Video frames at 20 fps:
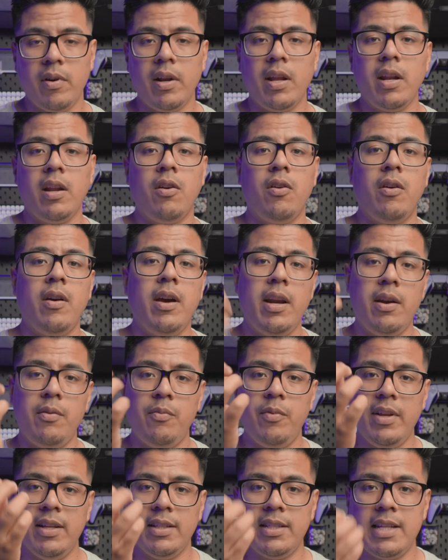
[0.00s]
we're gonna go ahead
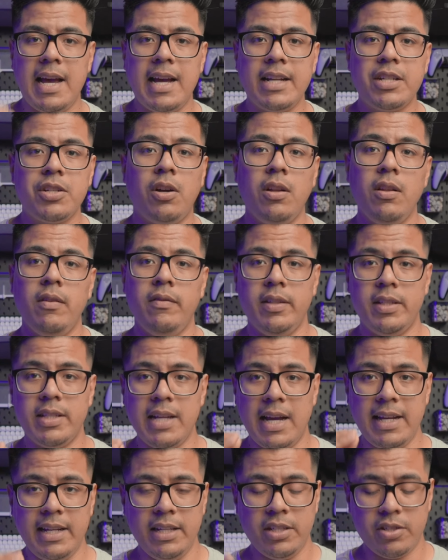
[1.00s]
and reattach all of the
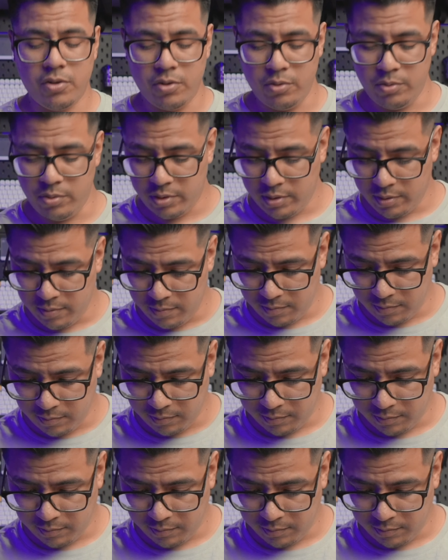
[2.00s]
tiny screws.